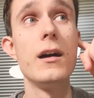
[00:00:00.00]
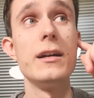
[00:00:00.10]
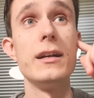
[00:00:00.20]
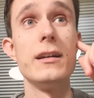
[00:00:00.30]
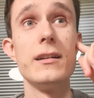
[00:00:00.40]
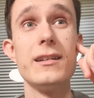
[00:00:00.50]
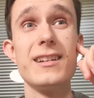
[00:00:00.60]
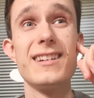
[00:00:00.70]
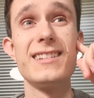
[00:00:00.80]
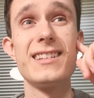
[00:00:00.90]
and
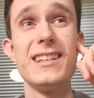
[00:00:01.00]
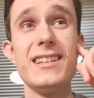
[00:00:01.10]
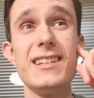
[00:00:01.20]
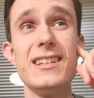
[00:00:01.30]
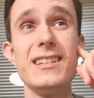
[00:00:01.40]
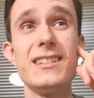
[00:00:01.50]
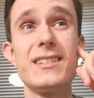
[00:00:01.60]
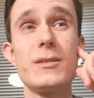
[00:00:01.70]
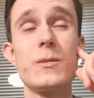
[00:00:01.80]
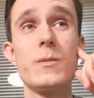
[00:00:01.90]

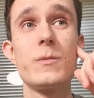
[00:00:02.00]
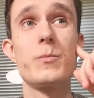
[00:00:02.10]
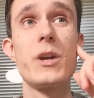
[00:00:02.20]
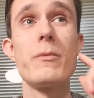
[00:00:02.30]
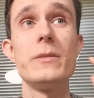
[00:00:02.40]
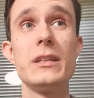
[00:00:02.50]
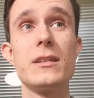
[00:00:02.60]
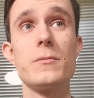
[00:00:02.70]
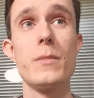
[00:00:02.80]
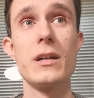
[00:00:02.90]
it probably
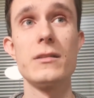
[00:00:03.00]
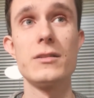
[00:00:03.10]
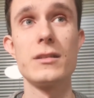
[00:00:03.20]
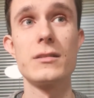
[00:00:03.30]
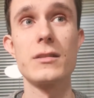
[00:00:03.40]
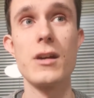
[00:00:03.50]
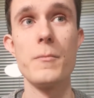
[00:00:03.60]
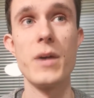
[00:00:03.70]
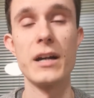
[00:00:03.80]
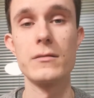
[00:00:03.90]
doesn't matter. Just
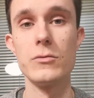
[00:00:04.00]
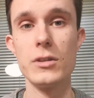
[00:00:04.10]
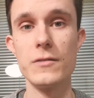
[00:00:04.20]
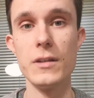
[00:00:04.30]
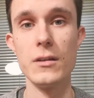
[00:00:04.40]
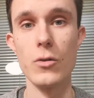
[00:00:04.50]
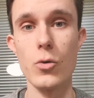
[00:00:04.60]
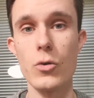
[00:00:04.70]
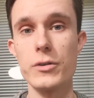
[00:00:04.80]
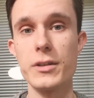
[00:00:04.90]
come back to this video
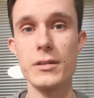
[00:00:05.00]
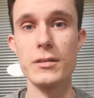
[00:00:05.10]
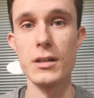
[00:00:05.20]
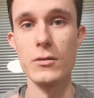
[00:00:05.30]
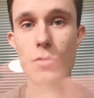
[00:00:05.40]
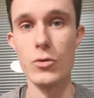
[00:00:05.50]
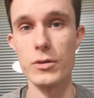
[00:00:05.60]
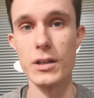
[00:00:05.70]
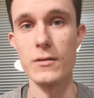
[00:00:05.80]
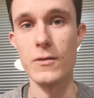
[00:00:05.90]
or just ignore
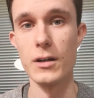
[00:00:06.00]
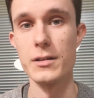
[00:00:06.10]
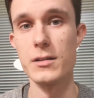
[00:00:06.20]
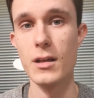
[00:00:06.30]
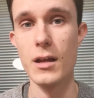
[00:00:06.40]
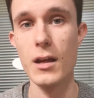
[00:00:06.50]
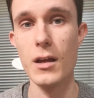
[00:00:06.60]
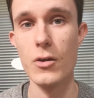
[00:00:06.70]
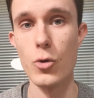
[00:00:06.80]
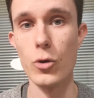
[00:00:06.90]
the advice
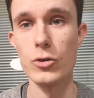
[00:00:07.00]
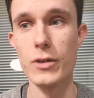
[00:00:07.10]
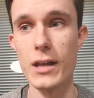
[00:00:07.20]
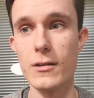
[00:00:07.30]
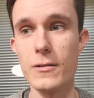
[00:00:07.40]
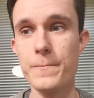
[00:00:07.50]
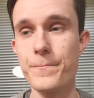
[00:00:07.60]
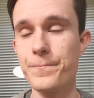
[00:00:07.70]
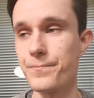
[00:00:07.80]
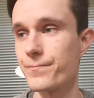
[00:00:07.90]
altogether.
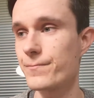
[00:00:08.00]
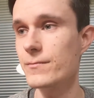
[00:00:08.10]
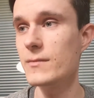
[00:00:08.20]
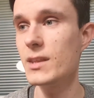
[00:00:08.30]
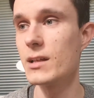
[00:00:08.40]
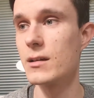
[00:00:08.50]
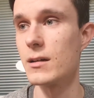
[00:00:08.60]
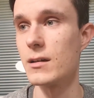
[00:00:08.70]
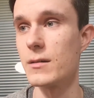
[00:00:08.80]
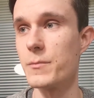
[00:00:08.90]

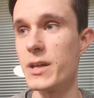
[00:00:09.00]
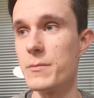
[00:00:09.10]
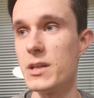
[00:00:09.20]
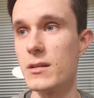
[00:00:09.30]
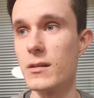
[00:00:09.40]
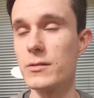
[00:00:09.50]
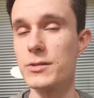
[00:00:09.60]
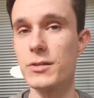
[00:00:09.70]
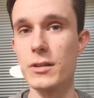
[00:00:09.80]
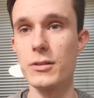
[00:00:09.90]
Maybe it'll
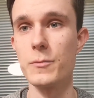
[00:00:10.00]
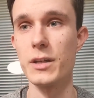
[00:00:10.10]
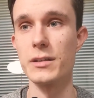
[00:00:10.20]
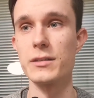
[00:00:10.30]
start to make